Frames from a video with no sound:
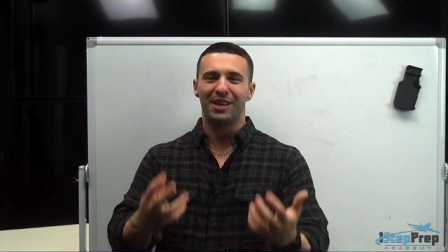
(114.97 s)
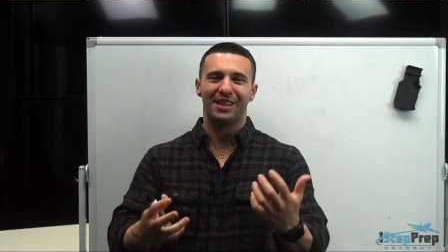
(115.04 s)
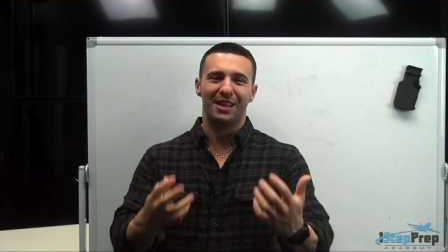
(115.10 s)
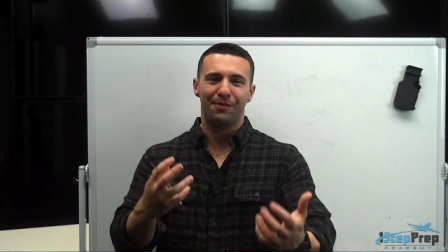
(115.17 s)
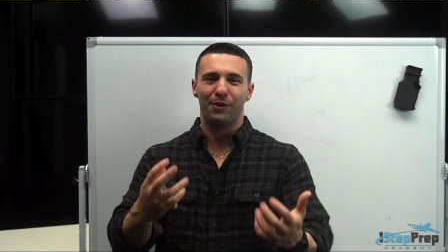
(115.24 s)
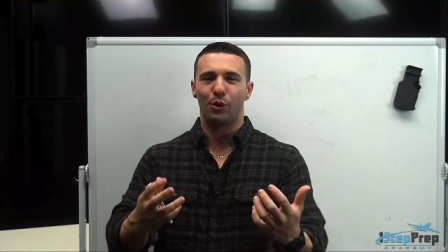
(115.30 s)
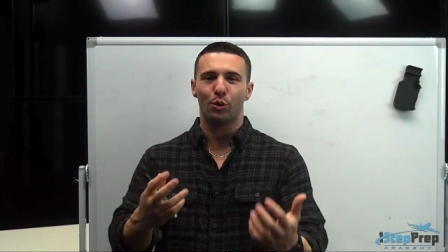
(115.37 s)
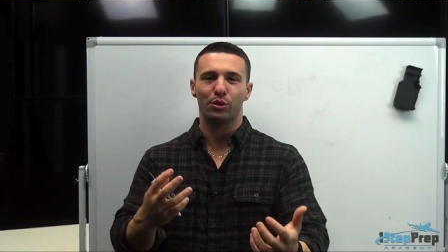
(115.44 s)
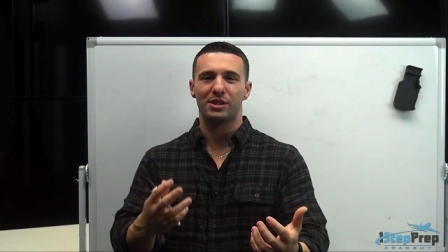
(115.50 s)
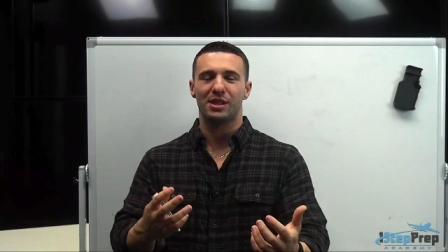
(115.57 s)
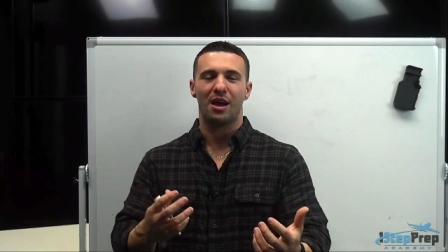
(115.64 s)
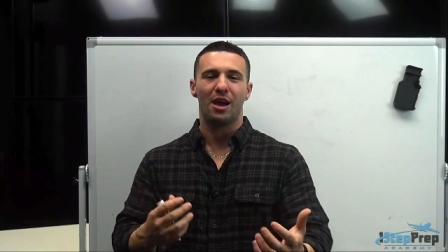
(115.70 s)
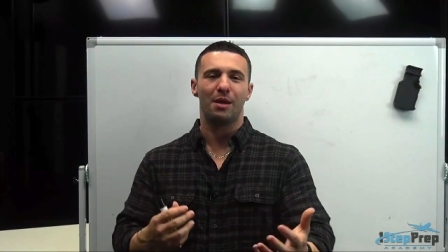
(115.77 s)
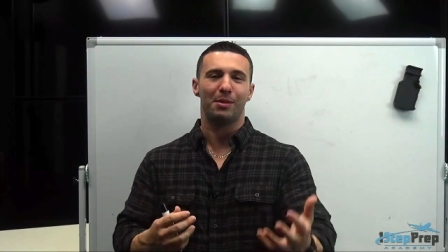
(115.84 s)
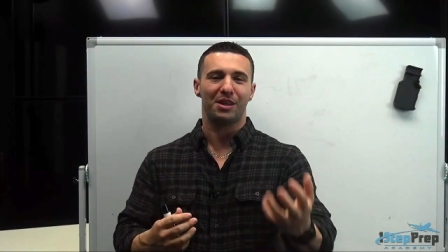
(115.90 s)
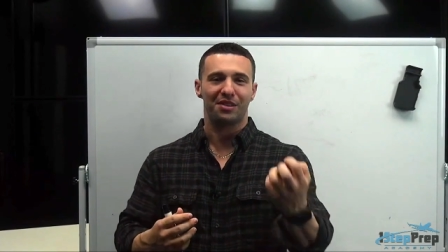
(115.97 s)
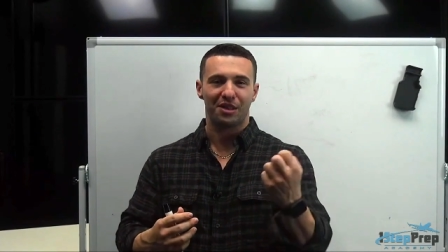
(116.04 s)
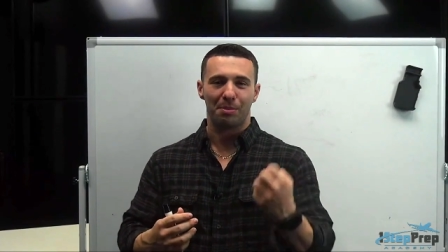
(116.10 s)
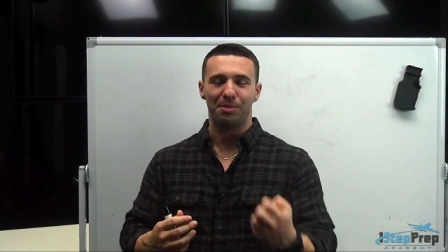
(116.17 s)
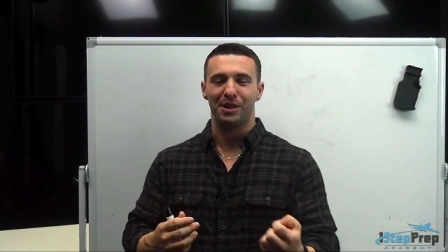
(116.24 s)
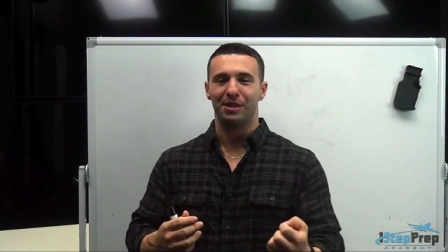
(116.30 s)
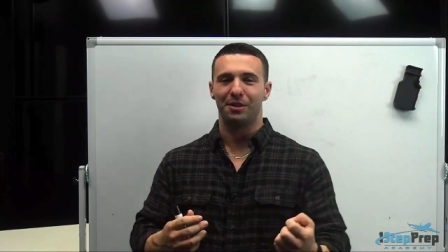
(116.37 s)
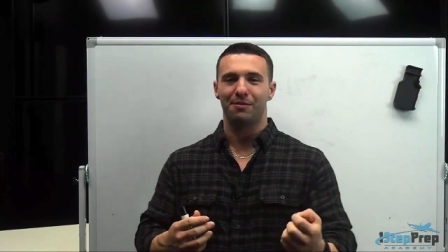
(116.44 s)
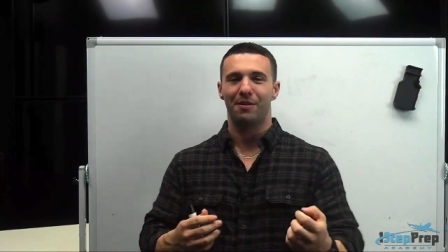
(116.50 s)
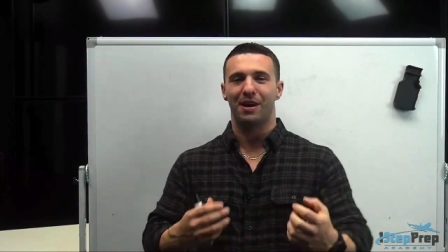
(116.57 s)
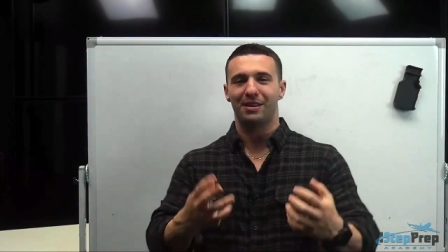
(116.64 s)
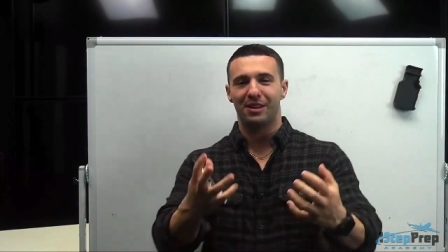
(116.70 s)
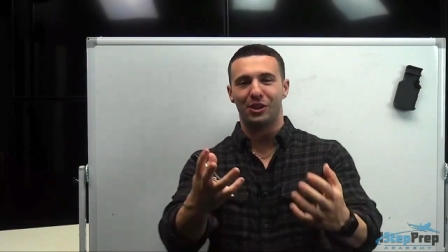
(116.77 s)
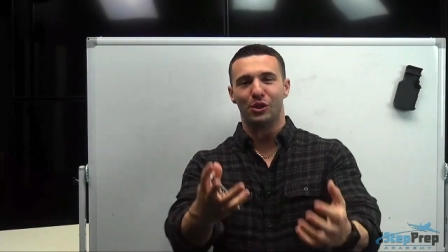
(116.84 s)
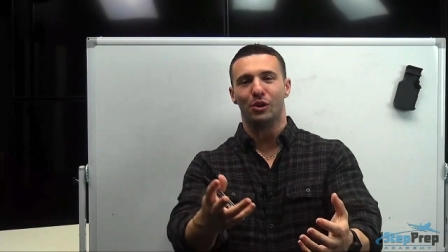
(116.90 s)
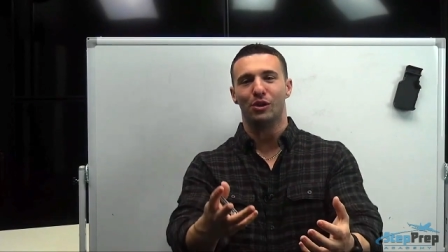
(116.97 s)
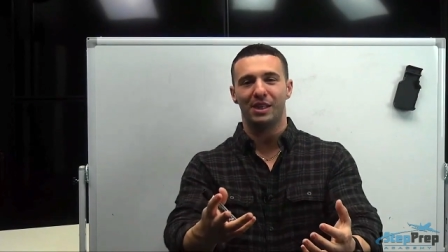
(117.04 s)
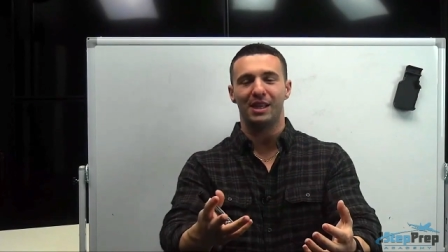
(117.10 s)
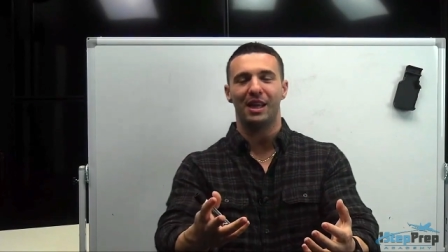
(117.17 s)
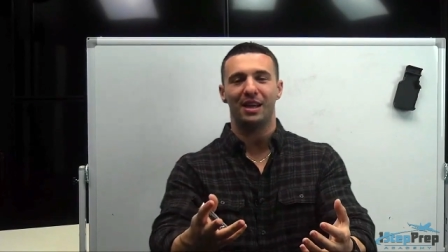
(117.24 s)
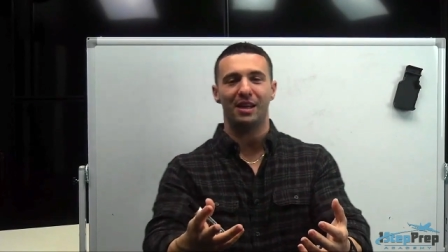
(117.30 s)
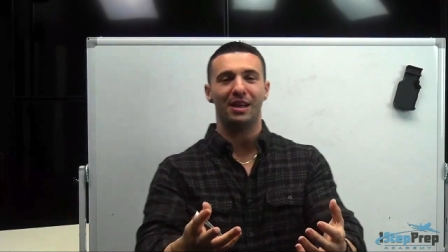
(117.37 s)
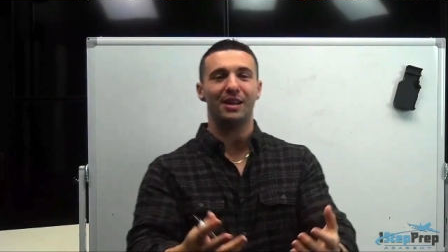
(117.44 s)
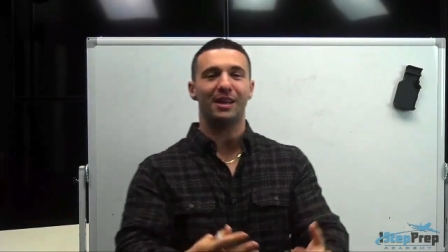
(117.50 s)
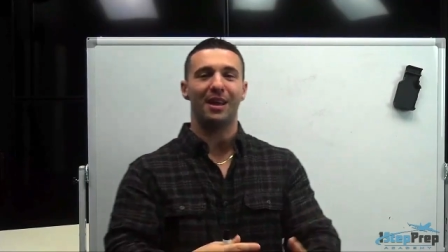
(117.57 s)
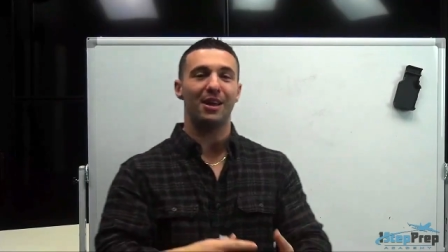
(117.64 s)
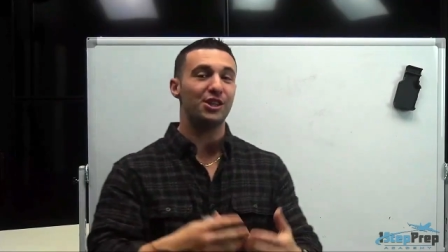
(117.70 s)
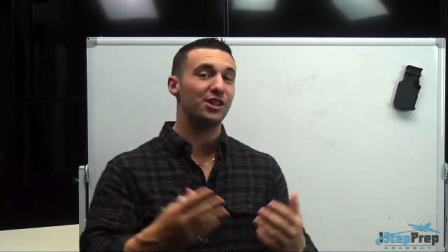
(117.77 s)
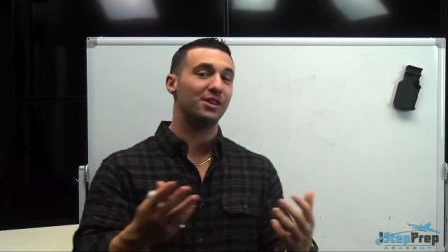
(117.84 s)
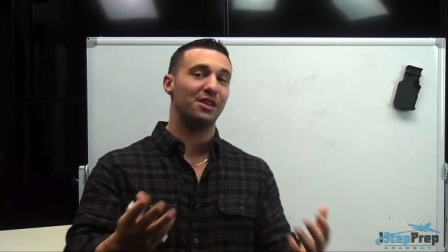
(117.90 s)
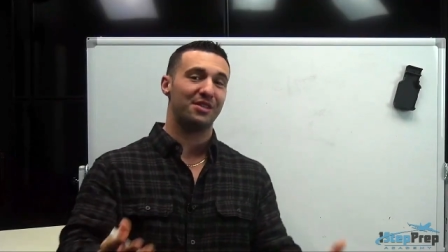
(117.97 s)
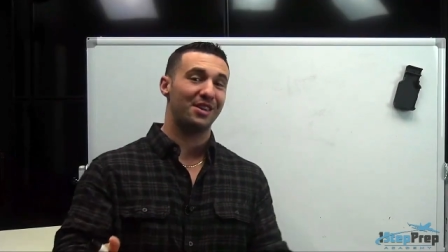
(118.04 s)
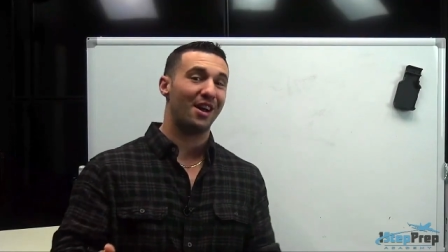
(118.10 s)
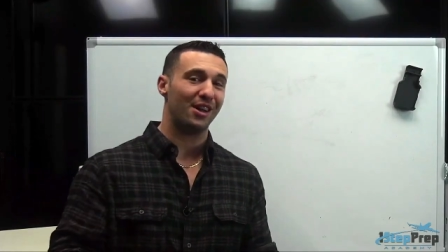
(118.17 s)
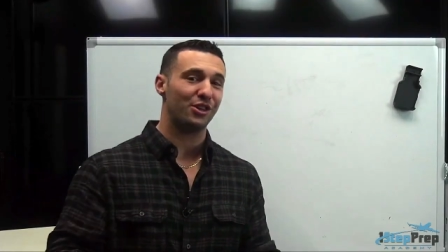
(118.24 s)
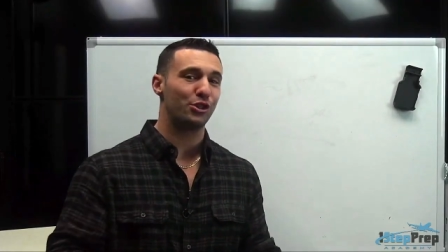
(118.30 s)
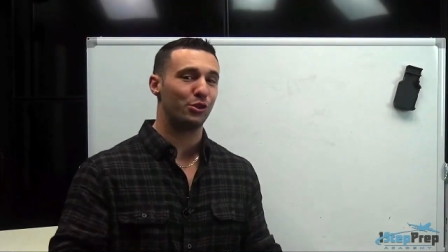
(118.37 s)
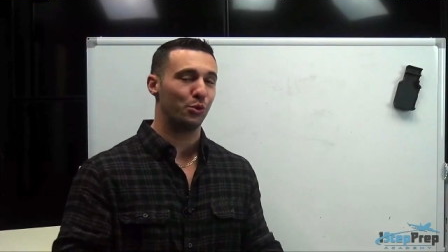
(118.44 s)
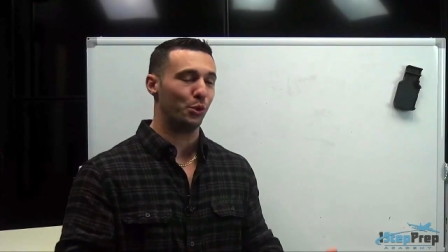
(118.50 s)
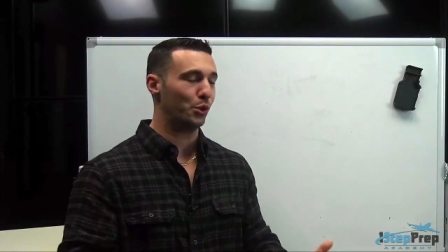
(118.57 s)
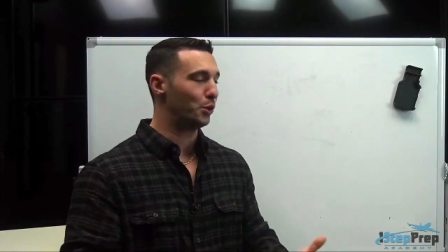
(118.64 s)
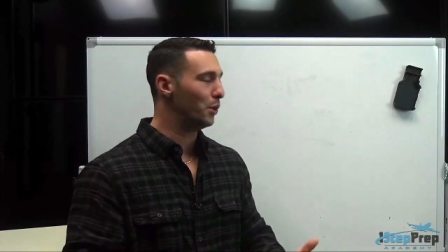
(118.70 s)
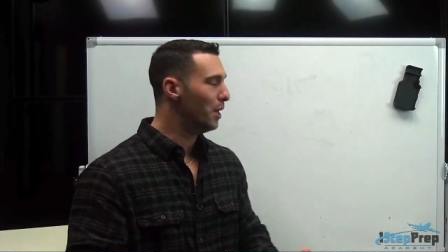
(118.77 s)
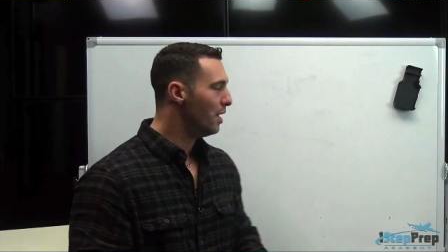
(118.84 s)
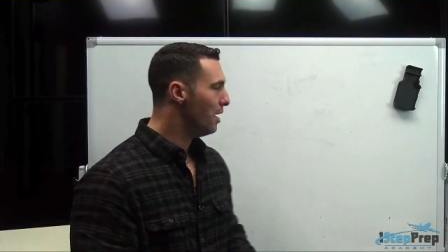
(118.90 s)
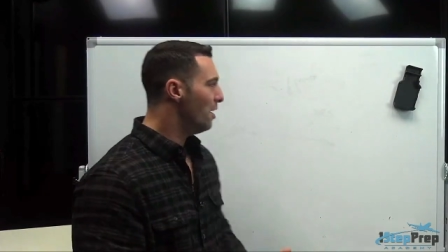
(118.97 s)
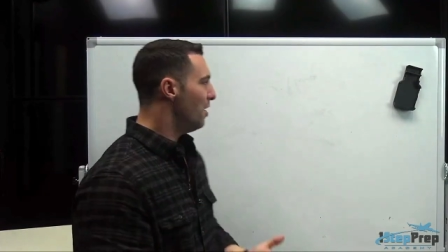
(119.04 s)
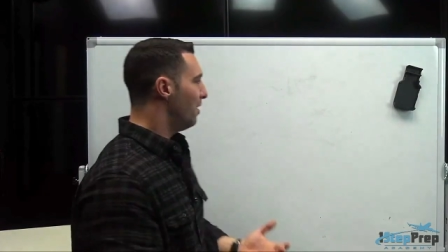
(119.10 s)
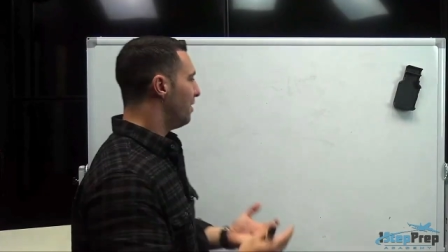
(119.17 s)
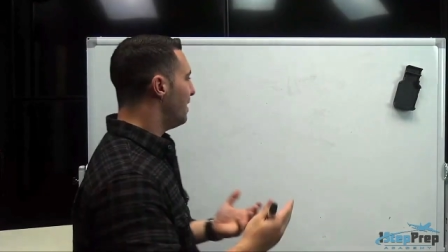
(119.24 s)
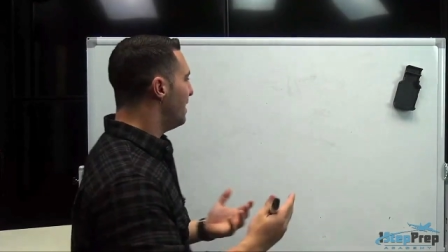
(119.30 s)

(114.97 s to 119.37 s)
a difficult time accepting the fact that you're looking at an indication that's not true. The